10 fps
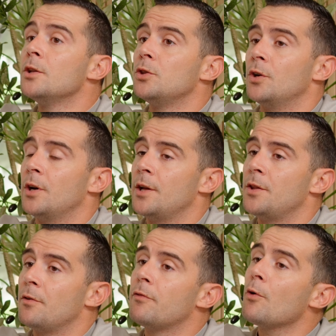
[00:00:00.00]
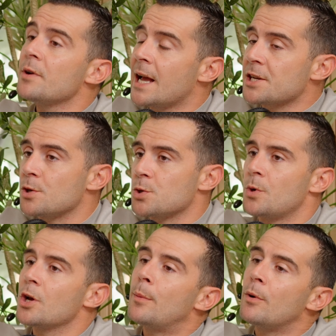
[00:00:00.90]
the foreign nationals who
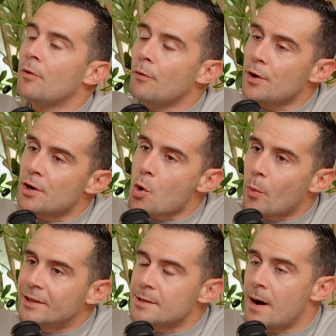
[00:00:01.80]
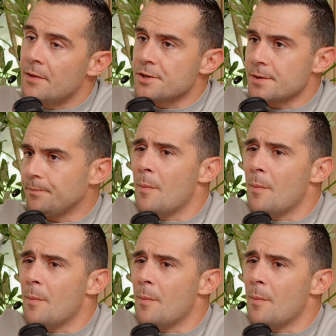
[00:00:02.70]
want to come over here in the winter months.